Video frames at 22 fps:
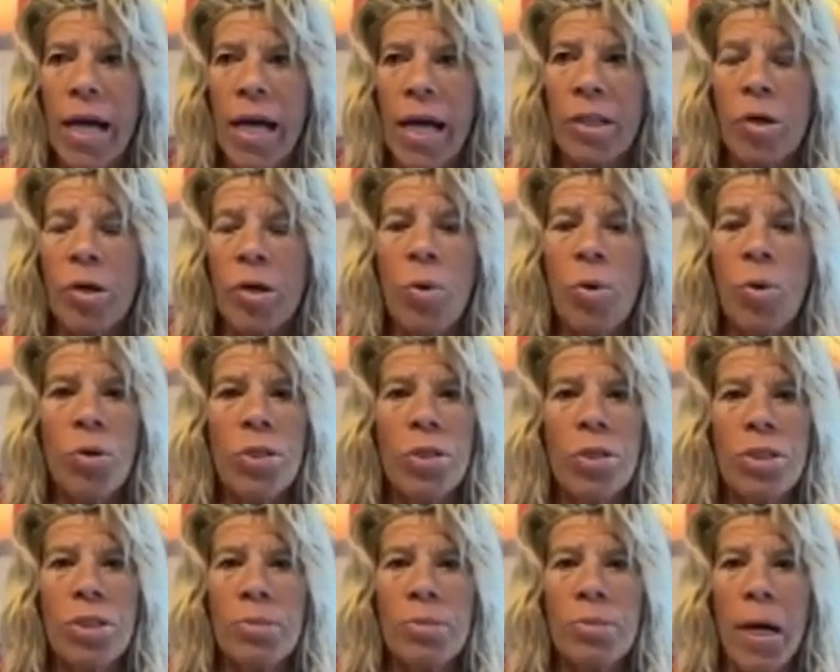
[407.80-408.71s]
of
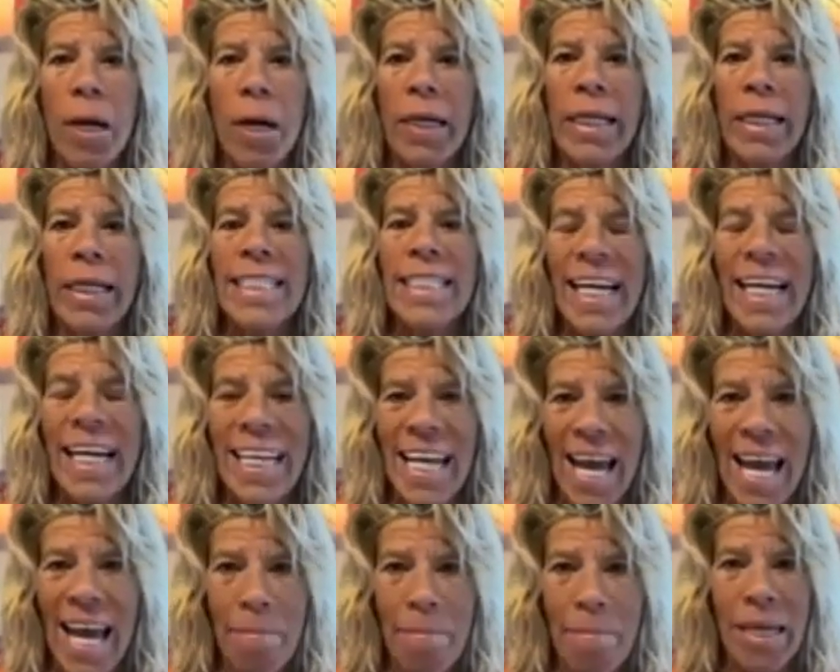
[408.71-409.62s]
that
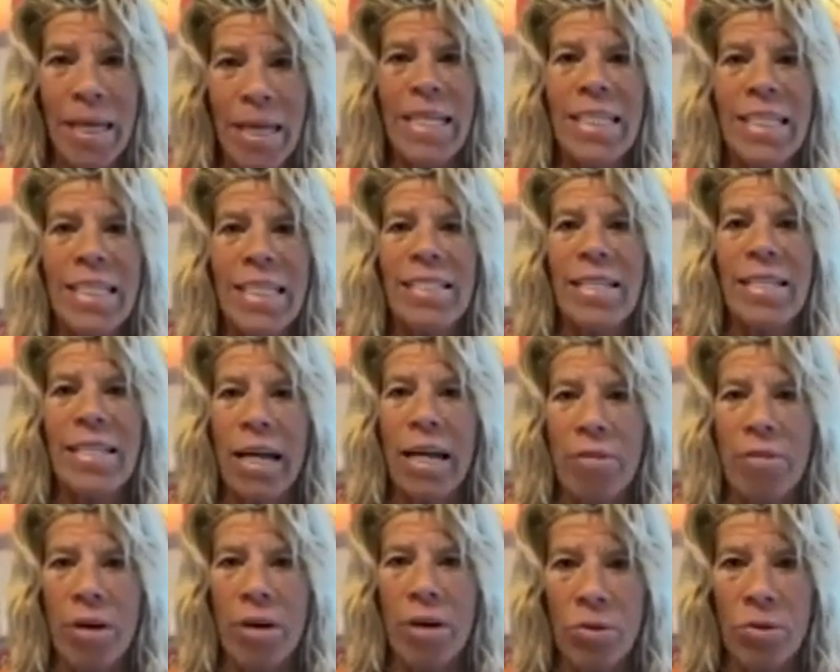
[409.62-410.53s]
corresponding
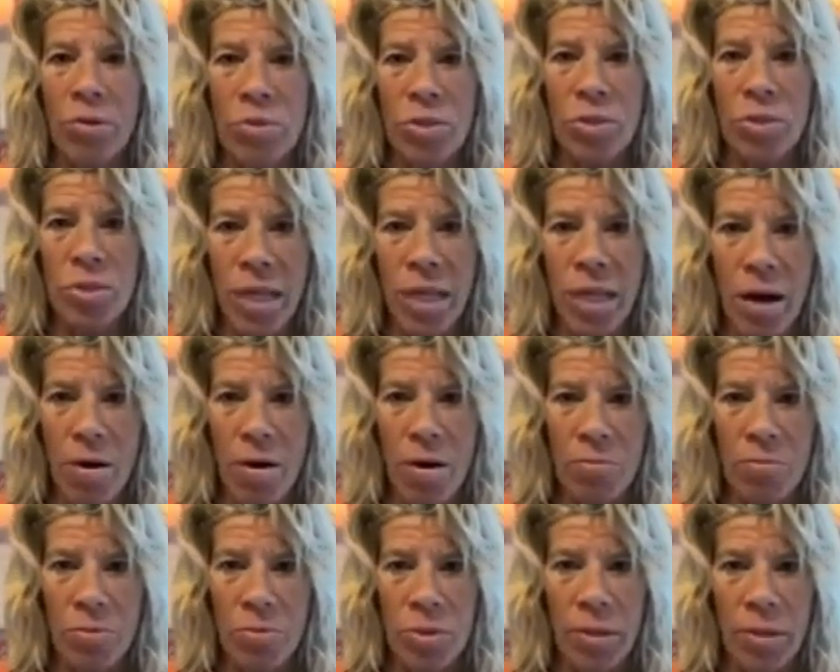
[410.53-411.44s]
dynamic inside of our
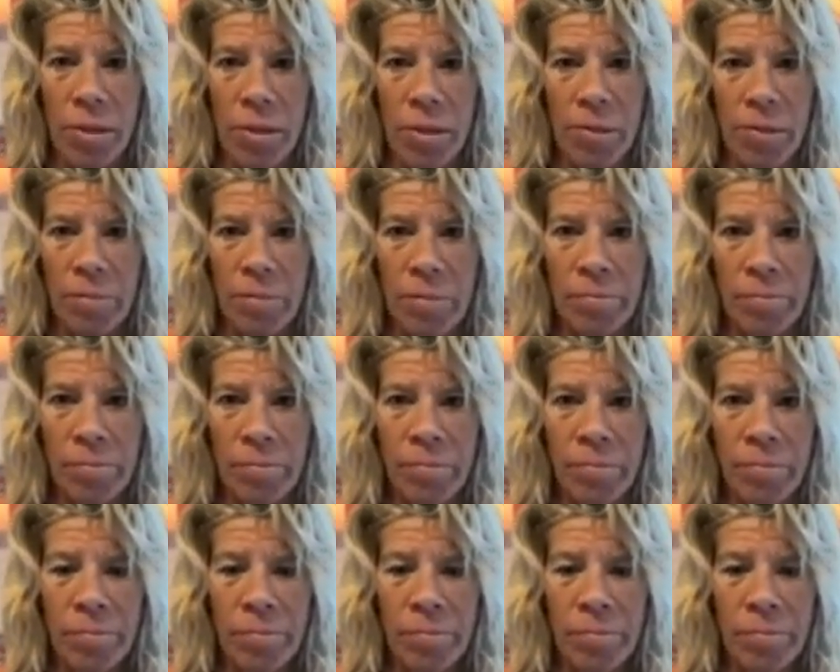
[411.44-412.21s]
own selves